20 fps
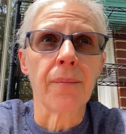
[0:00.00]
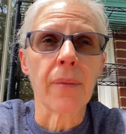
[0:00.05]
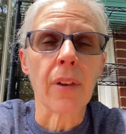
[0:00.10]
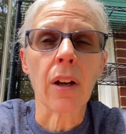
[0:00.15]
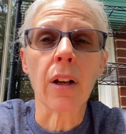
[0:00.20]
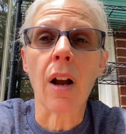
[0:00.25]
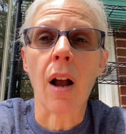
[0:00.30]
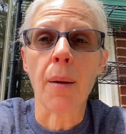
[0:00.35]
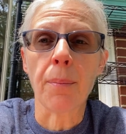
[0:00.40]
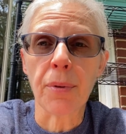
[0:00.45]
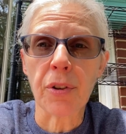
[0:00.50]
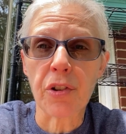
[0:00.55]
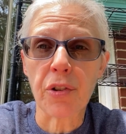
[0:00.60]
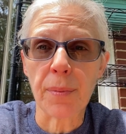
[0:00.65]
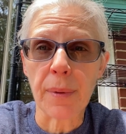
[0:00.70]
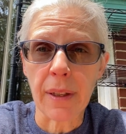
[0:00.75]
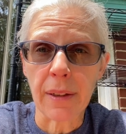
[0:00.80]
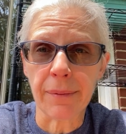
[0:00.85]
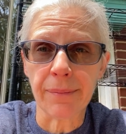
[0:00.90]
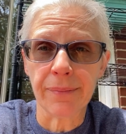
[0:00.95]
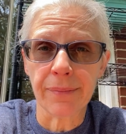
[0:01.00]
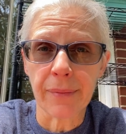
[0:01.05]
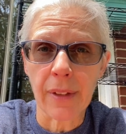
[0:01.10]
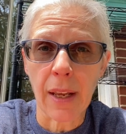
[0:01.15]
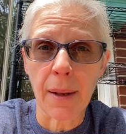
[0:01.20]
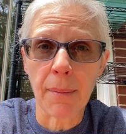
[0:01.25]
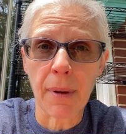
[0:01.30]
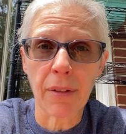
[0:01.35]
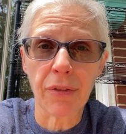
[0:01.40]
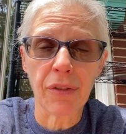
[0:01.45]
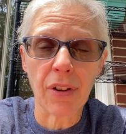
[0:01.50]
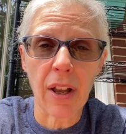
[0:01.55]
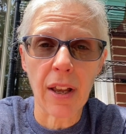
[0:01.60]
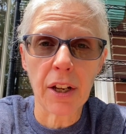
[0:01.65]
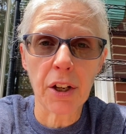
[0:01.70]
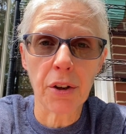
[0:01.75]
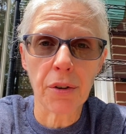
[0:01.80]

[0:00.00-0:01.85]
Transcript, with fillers: accomplishment in my flying